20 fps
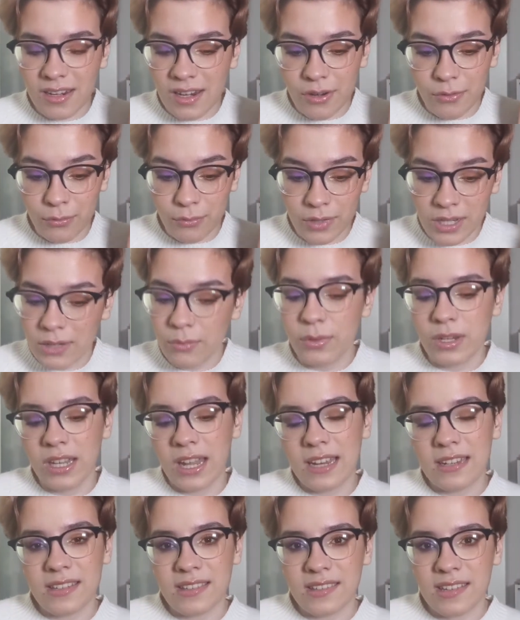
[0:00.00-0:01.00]
And I really would
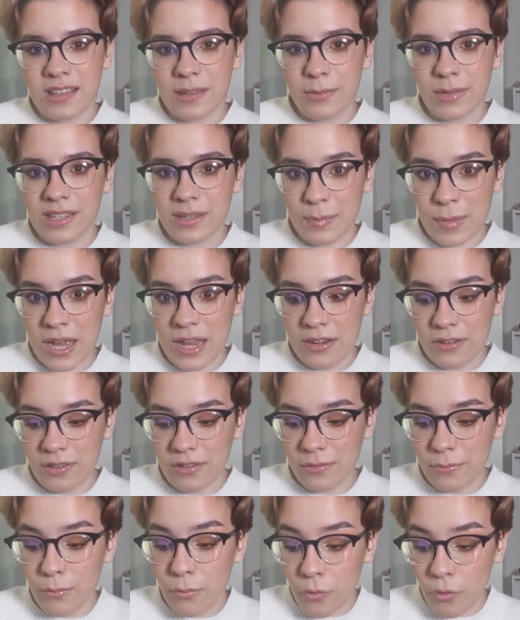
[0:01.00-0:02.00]
like to see them
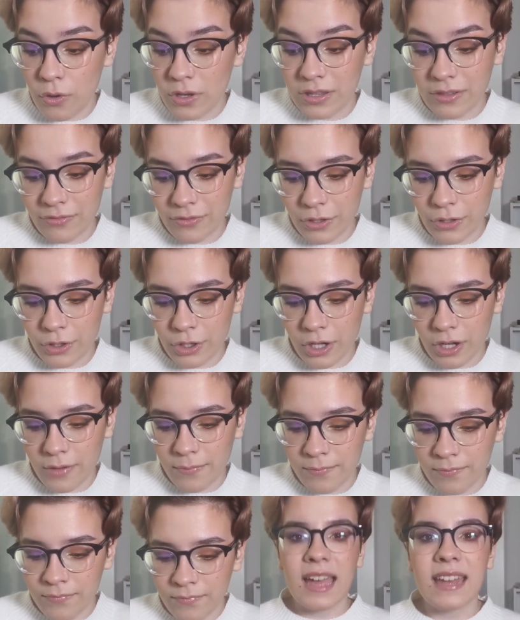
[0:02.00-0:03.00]
expand more in the future.